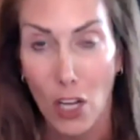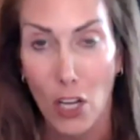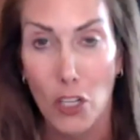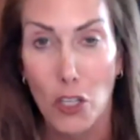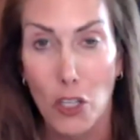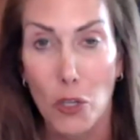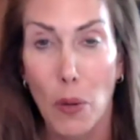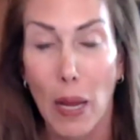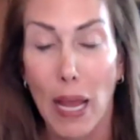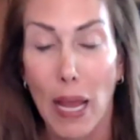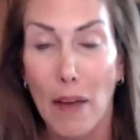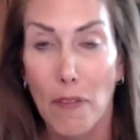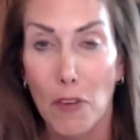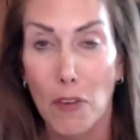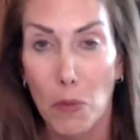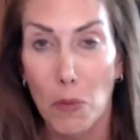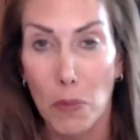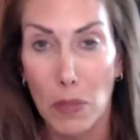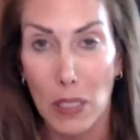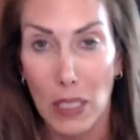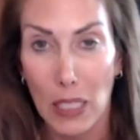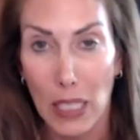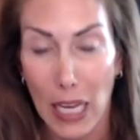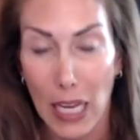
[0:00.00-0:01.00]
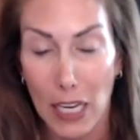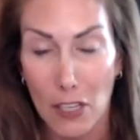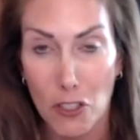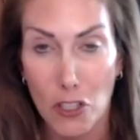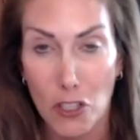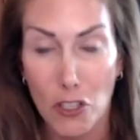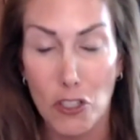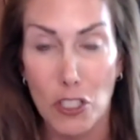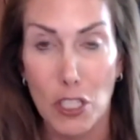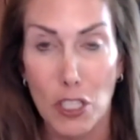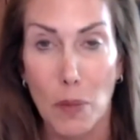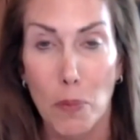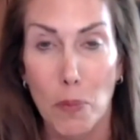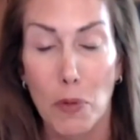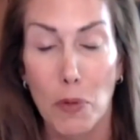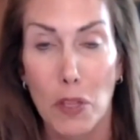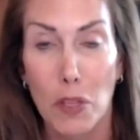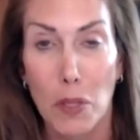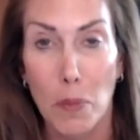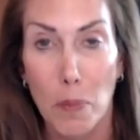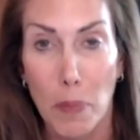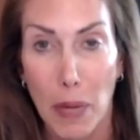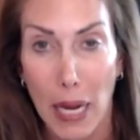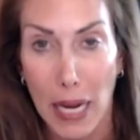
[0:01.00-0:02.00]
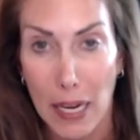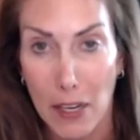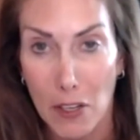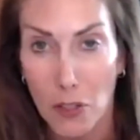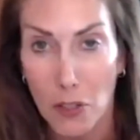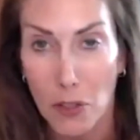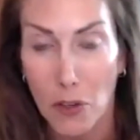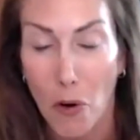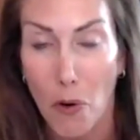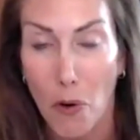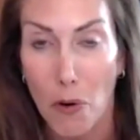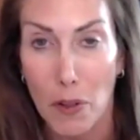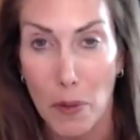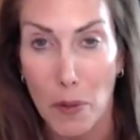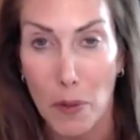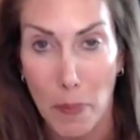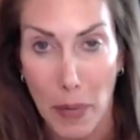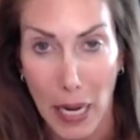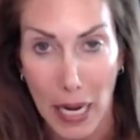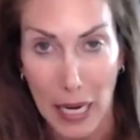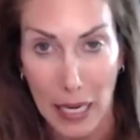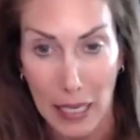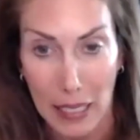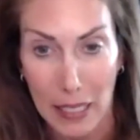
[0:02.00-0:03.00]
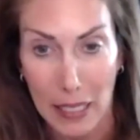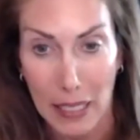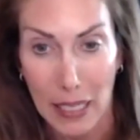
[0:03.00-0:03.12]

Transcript: you have a relationship with the banker or the bank.